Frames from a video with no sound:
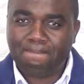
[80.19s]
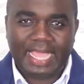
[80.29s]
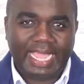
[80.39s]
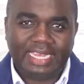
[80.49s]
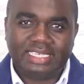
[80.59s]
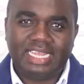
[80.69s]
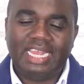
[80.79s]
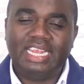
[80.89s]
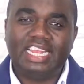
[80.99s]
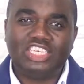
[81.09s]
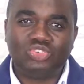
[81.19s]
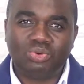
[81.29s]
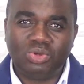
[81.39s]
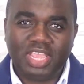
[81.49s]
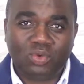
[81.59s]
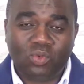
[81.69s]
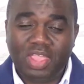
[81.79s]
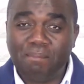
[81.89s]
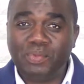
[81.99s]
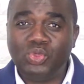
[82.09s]
They are intended to
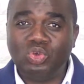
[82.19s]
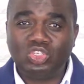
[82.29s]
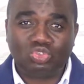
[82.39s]
equip you,